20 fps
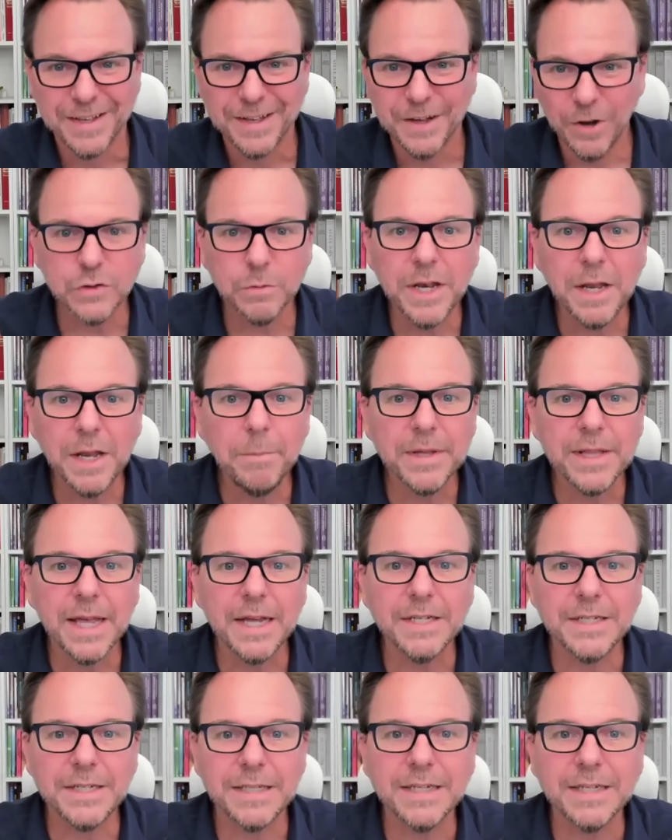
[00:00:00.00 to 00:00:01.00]
So
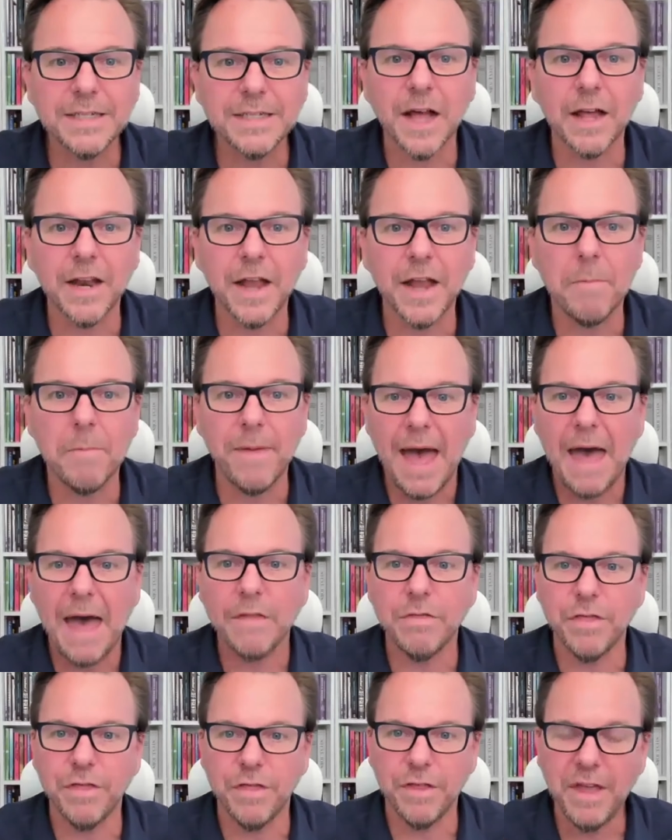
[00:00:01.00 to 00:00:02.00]
manipulation is not a
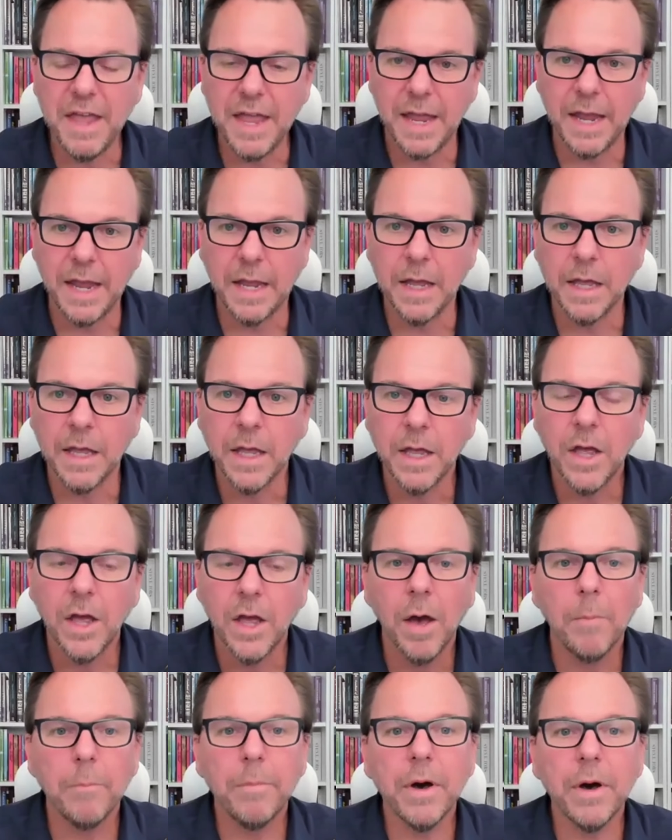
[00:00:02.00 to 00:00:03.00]
bad thing,
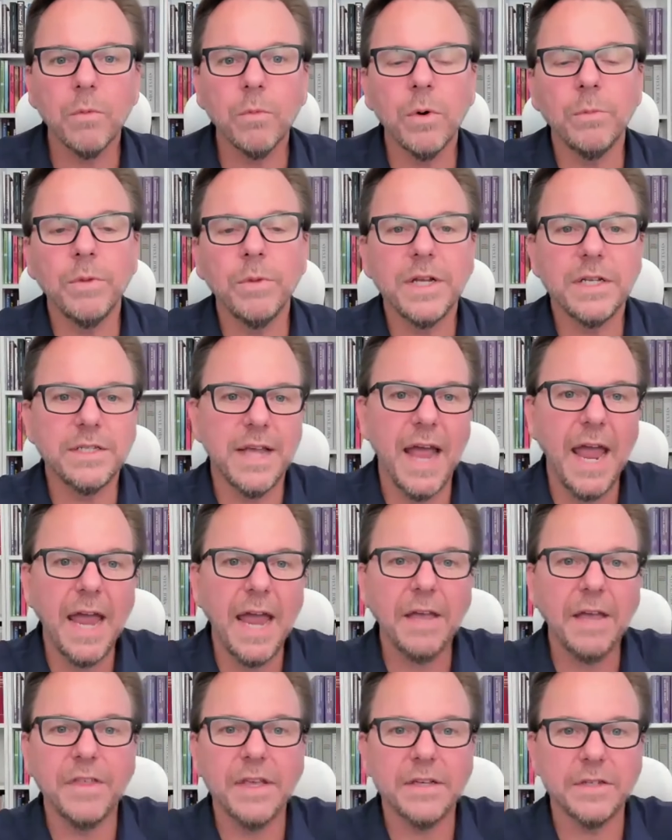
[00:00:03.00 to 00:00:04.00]
but when we
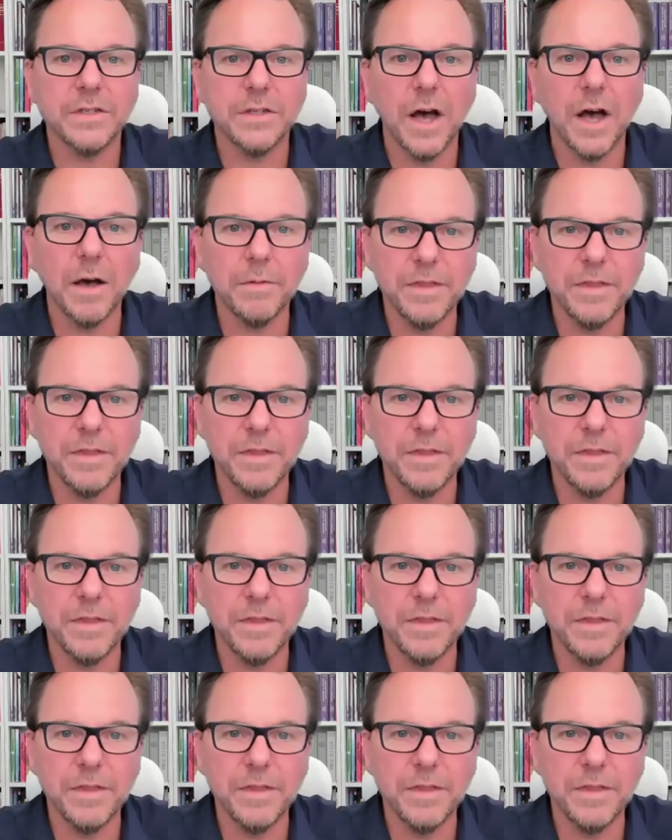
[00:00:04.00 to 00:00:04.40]
take this